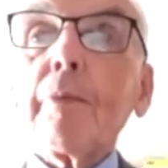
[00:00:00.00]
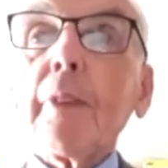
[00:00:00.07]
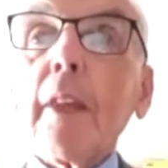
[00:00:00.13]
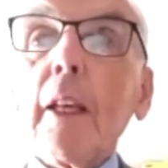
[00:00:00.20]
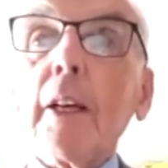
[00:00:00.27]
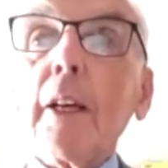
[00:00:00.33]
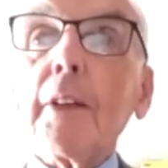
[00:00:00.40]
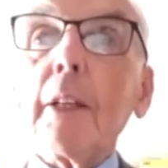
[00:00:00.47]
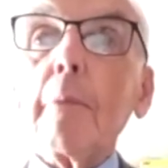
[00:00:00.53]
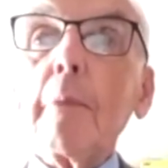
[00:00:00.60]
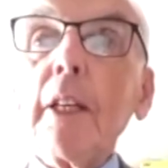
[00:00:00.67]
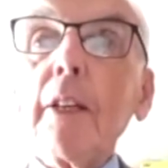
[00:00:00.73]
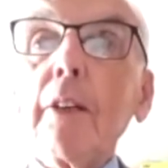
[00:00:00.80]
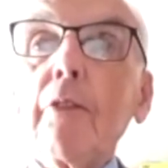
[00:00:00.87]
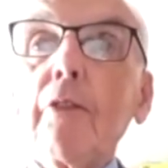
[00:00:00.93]
and the
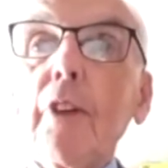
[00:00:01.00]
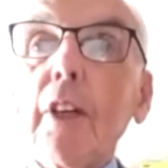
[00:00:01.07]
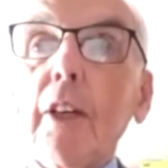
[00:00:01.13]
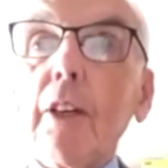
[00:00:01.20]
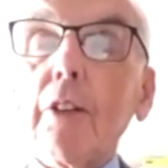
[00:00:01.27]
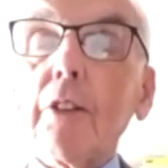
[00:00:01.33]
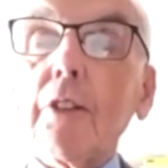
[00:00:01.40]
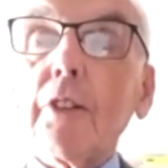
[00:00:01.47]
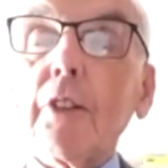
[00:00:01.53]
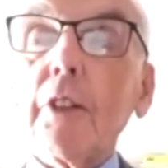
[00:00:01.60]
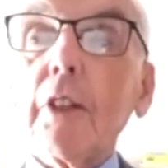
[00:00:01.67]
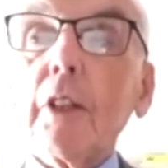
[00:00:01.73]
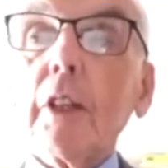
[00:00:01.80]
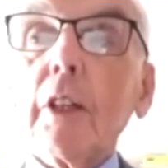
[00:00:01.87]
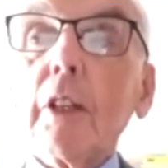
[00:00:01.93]
main figures
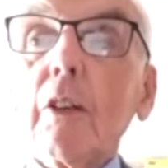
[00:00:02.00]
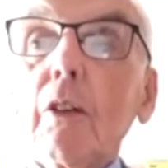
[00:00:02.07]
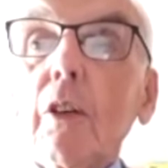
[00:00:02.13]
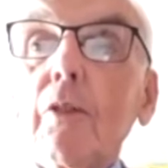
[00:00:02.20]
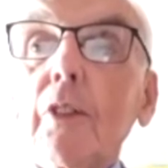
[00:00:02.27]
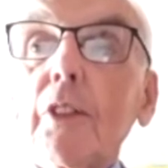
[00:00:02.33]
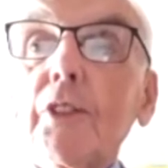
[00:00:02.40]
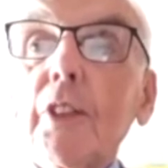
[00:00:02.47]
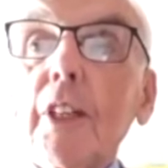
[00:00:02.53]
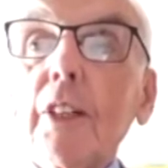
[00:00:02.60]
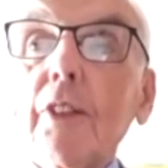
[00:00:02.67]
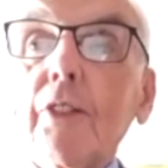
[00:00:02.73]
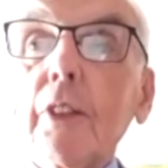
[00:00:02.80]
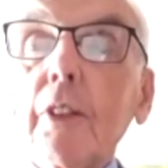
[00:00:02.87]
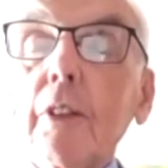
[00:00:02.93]
of
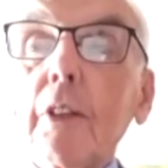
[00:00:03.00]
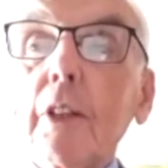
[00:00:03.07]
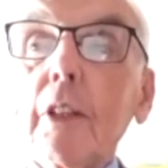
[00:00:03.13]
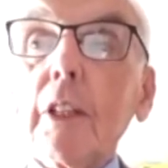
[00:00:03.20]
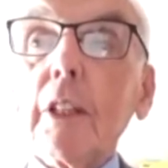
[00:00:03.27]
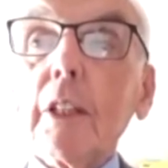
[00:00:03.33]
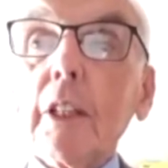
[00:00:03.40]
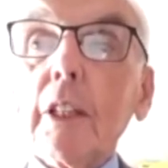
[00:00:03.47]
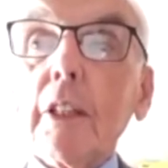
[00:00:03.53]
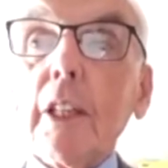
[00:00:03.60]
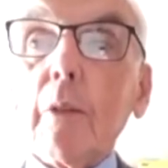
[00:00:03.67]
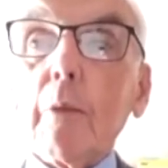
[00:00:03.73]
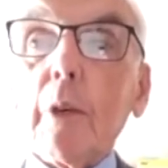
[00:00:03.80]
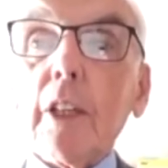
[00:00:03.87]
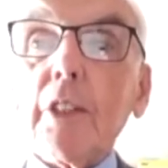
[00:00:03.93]
attraction that
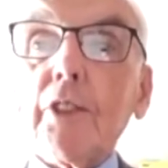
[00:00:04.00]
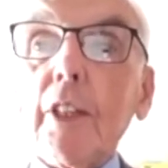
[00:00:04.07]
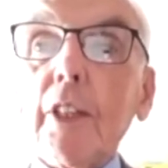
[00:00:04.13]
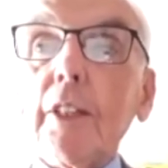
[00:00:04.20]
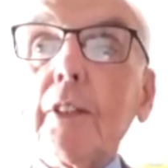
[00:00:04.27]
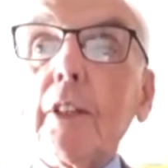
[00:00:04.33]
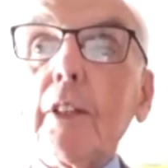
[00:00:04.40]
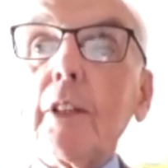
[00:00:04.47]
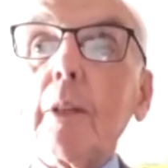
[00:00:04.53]
were attracting the